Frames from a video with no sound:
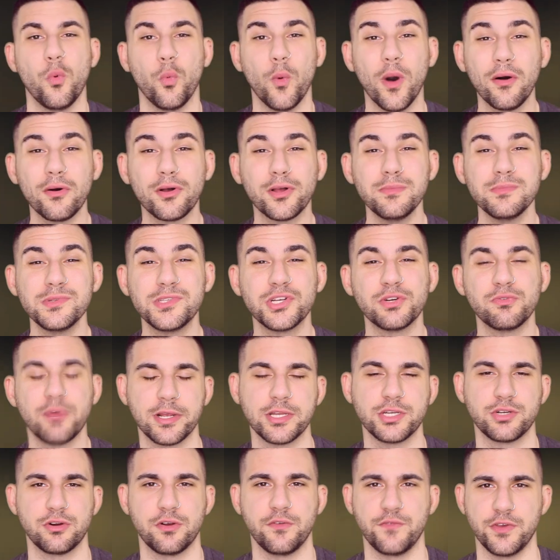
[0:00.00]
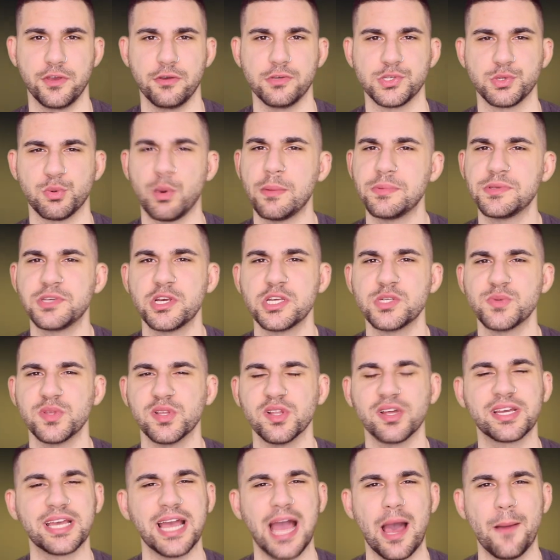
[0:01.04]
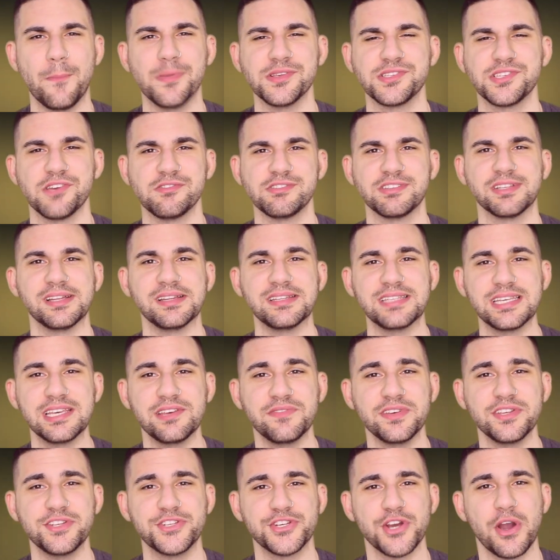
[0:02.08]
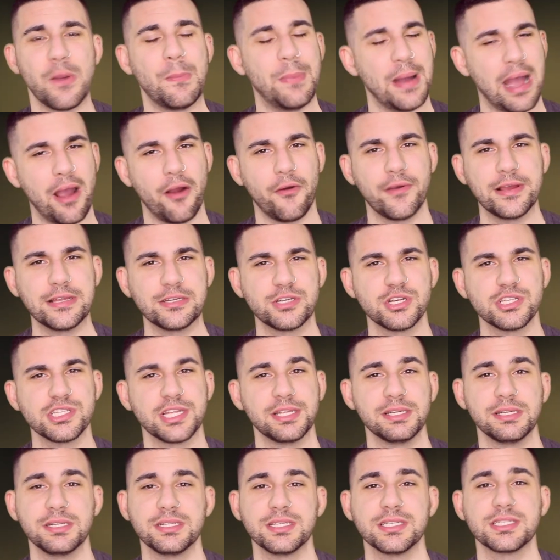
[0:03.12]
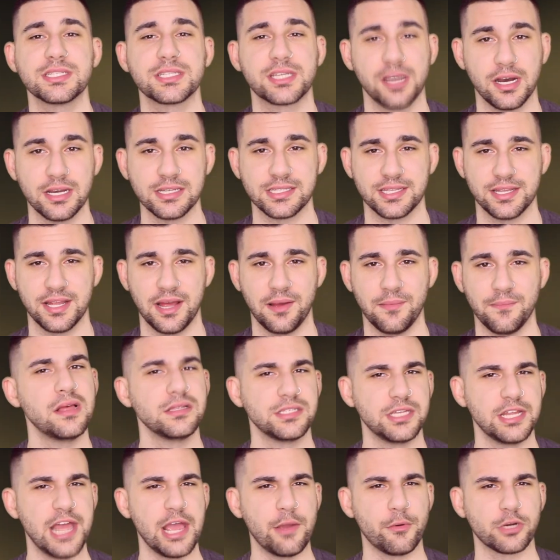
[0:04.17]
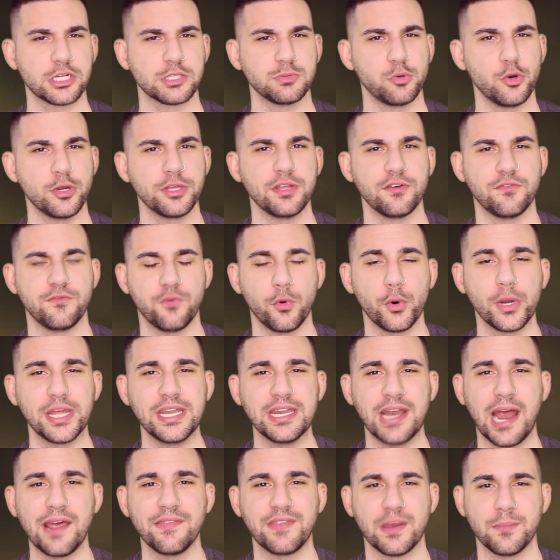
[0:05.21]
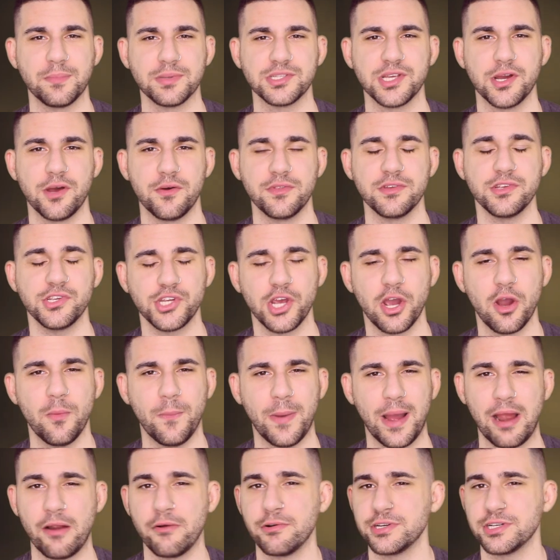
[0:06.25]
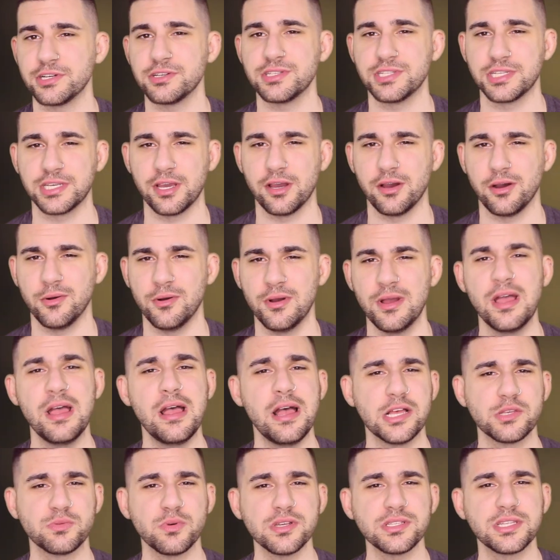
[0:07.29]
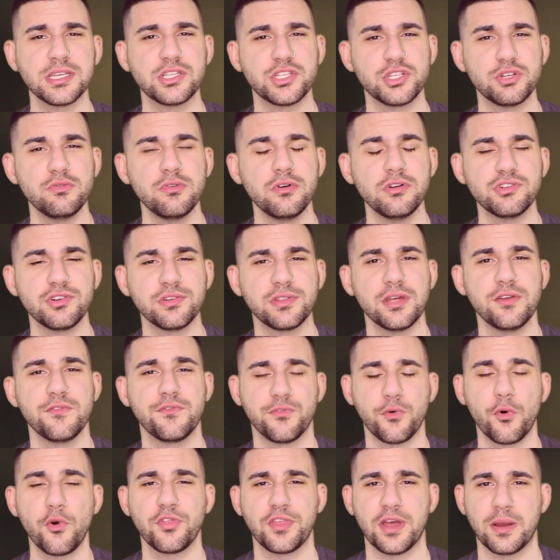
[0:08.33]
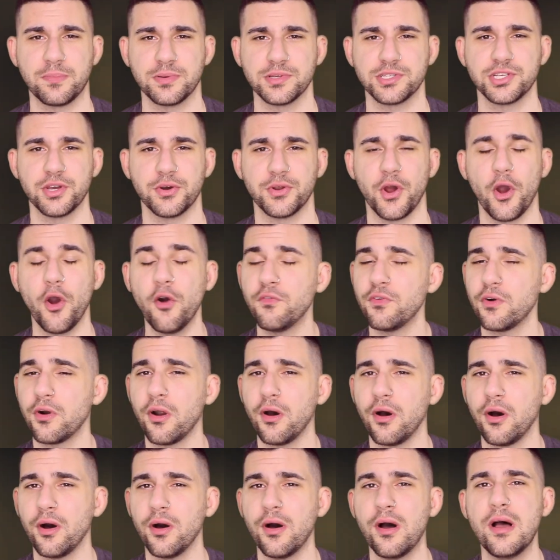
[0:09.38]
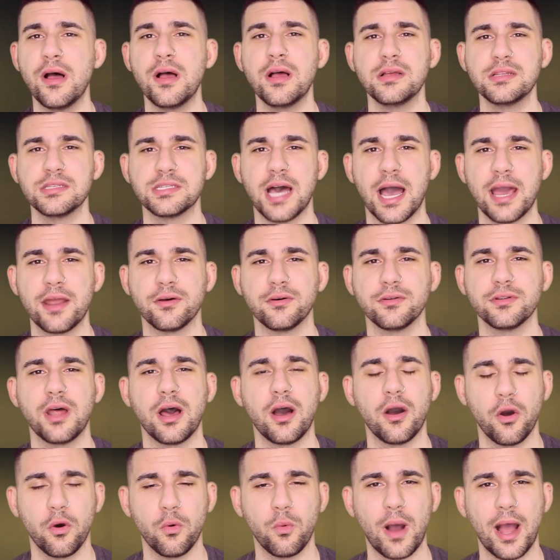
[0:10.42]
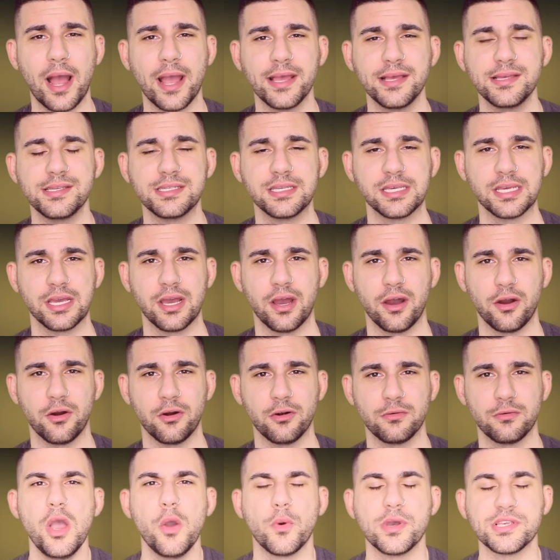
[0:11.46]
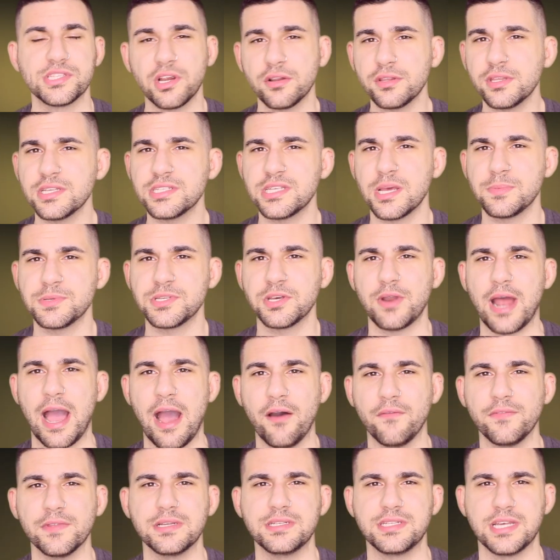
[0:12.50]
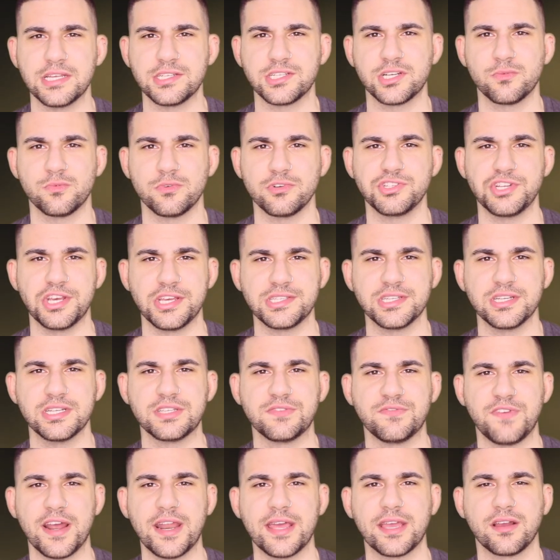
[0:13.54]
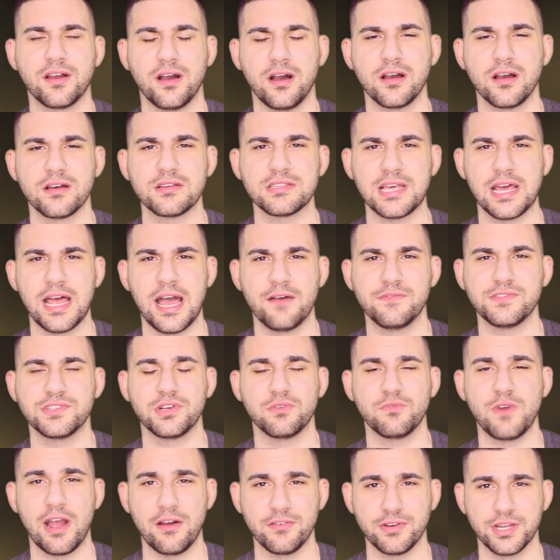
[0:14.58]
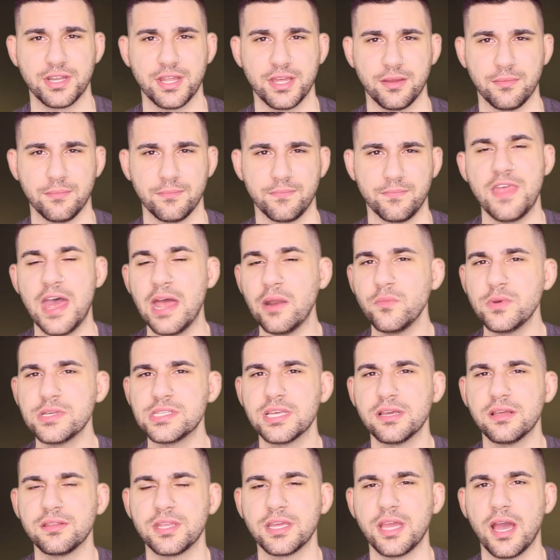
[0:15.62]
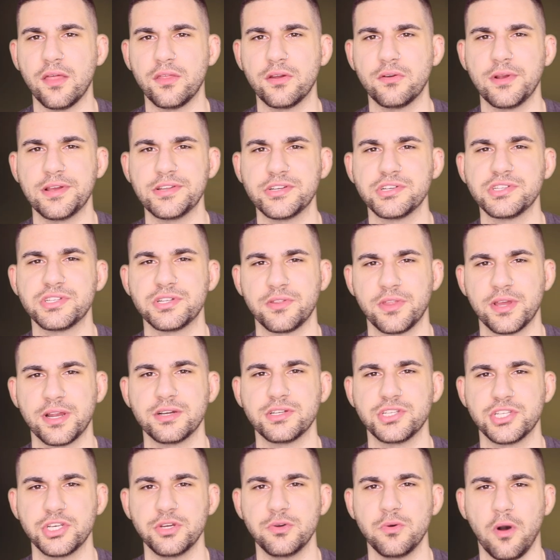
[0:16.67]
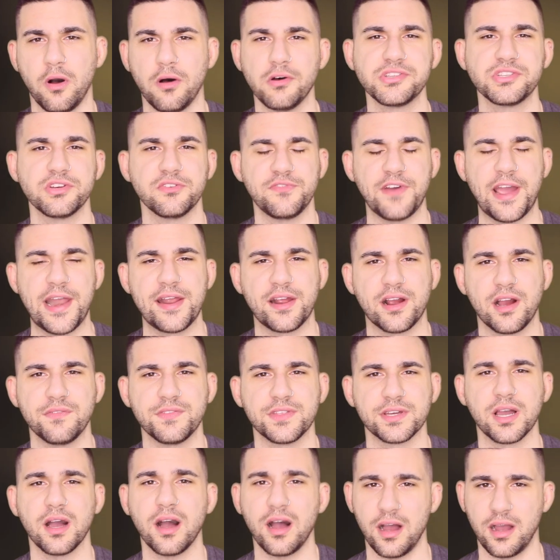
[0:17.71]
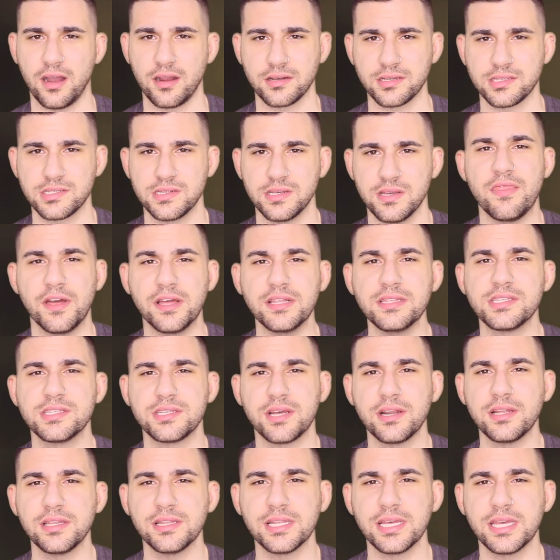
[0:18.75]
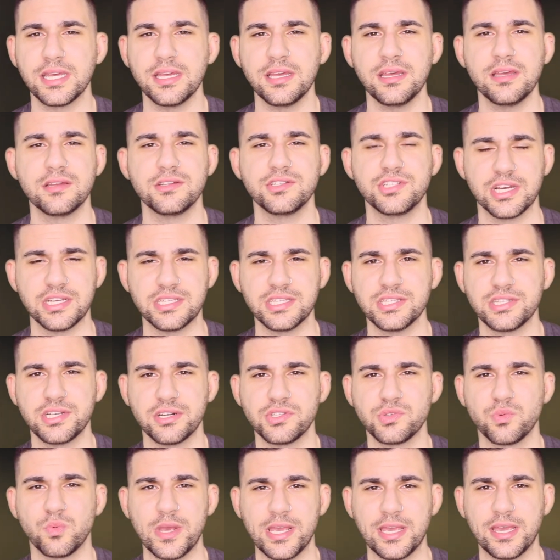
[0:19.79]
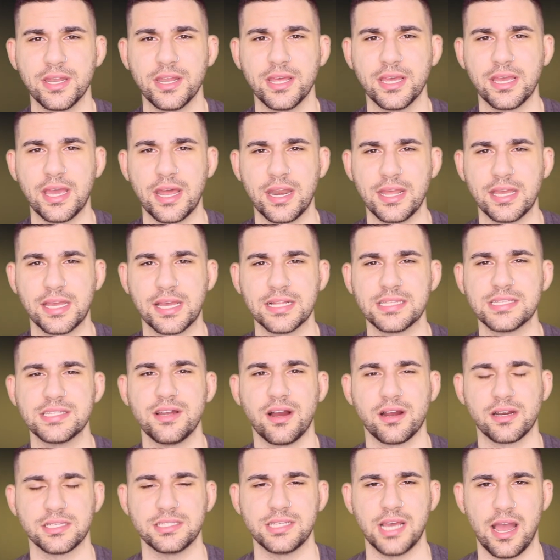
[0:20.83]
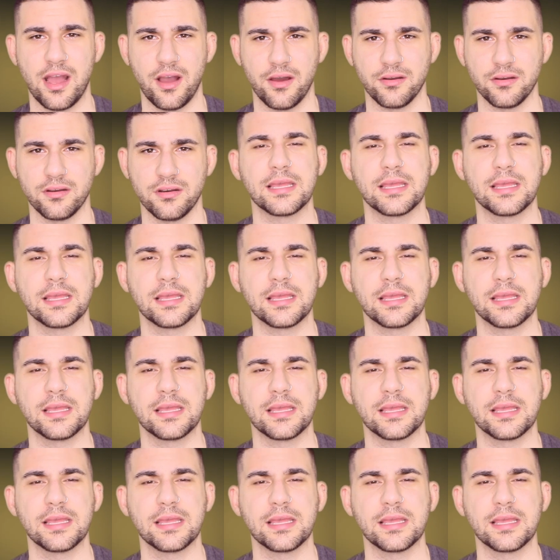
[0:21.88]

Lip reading: Welcome to Ranger Reviews, a web series we look at episodes of the TV show Power Rangers and then discuss them. Today we're exploring the 49th episode of the show Power Rangers Zeo, as well as the 204th episode overall titled Hawaii Zeo. We start this episode out in the desert where Jason is fighting cogs that have surrounded him. Then we see that the other Rangers are there too, also fighting off the cogs. Then suddenly, Jason starts weakening and he gets knocked down.